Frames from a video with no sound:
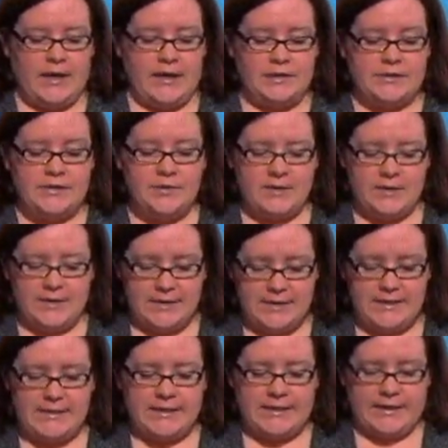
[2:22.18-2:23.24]
So in
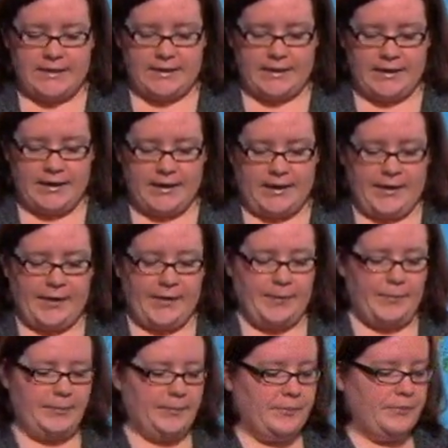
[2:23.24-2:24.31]
this T,
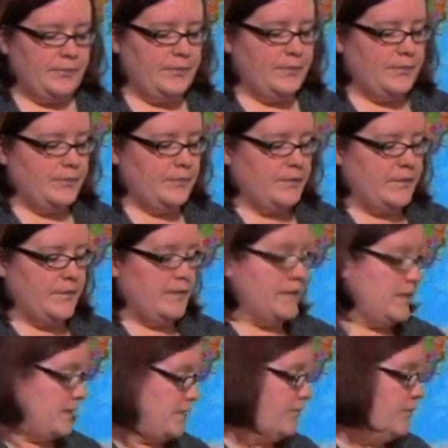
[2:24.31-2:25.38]

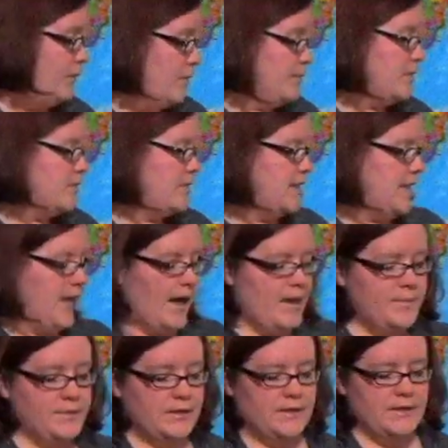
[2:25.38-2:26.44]
this form of T
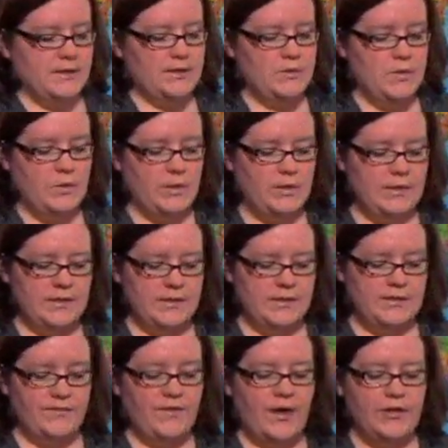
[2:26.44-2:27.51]
happens when it
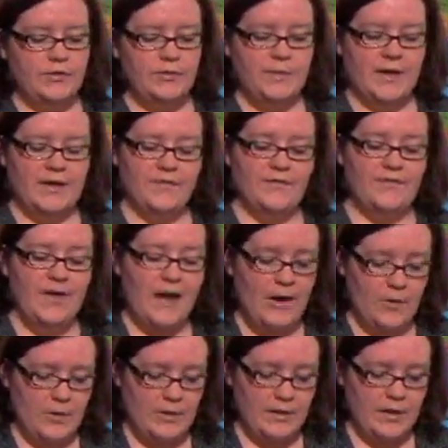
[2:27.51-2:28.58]
is followed by a
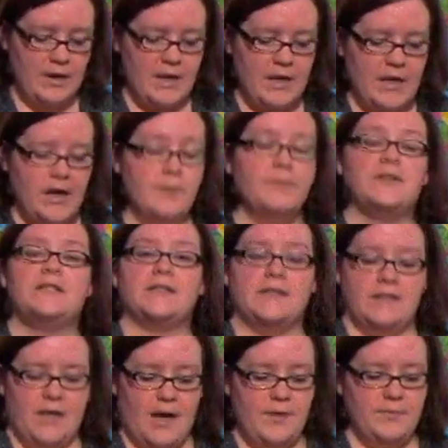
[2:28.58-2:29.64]
vowel, but does
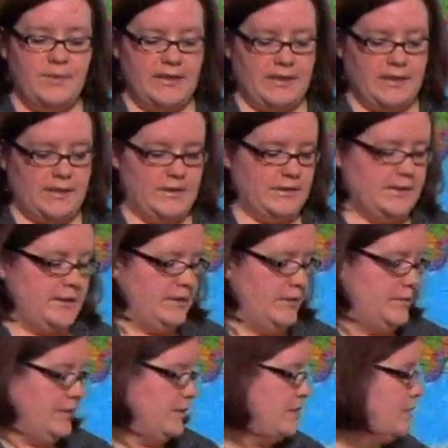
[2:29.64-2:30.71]
not begin a
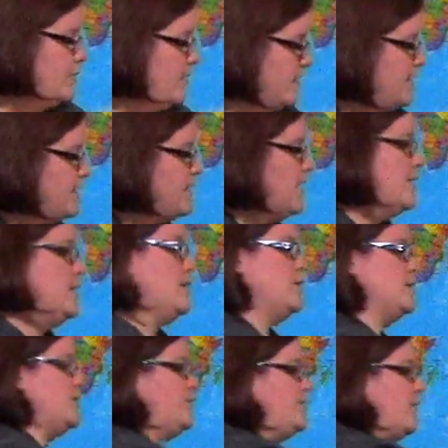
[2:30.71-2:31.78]
syllable. So we see that here.
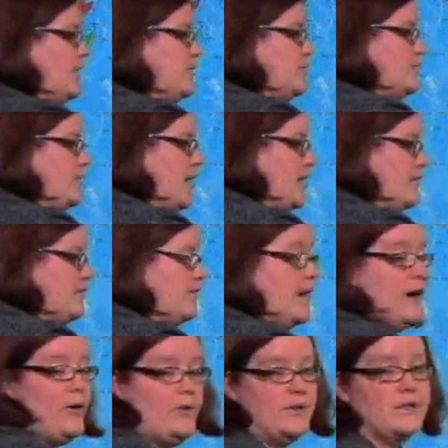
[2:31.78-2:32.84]
It's followed by a
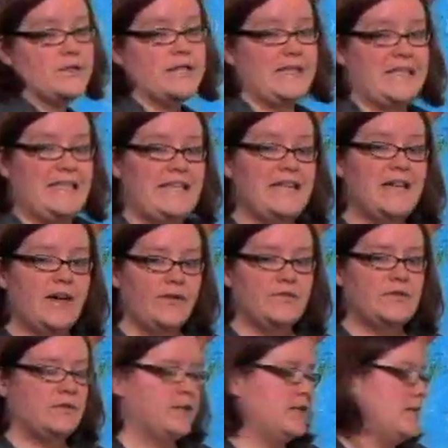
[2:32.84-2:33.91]
vowel. There's an E
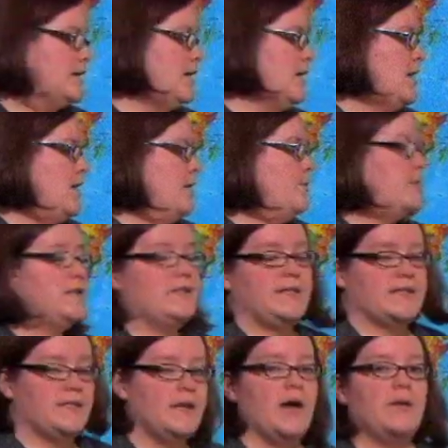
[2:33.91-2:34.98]
after it, but it
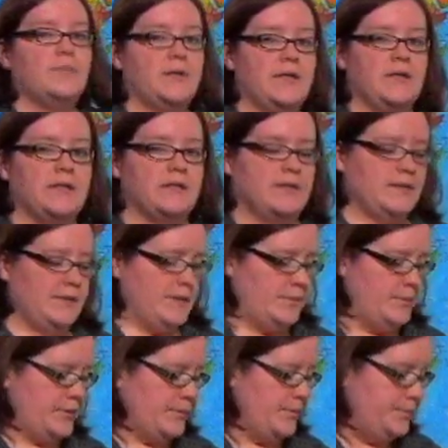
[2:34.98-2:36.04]
does not begin a
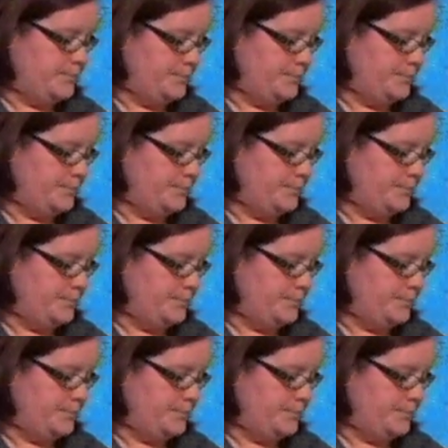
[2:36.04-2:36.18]
syllable.